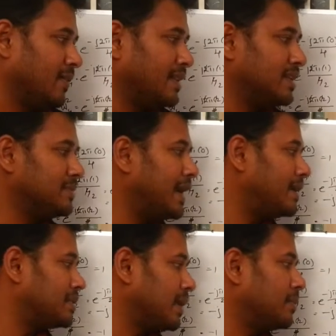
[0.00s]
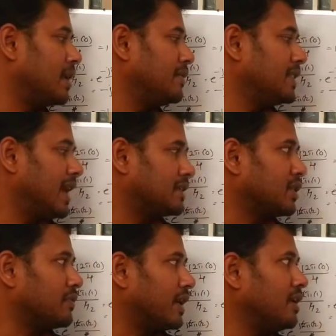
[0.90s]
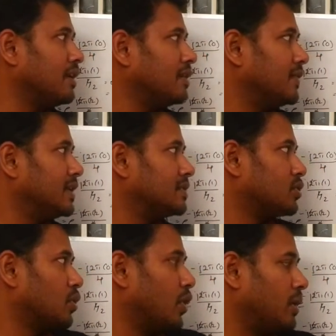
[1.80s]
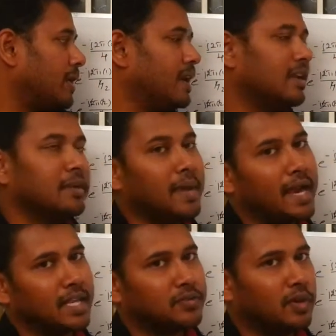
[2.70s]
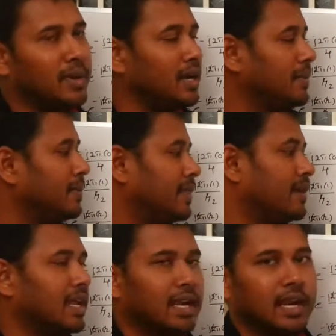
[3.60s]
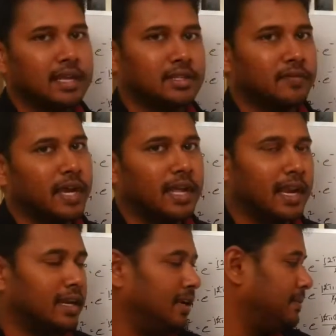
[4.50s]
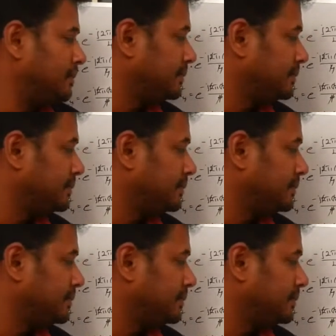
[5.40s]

When this matrix multiplies with x of n, which is going to be written in matrix format, we can get x of k directly.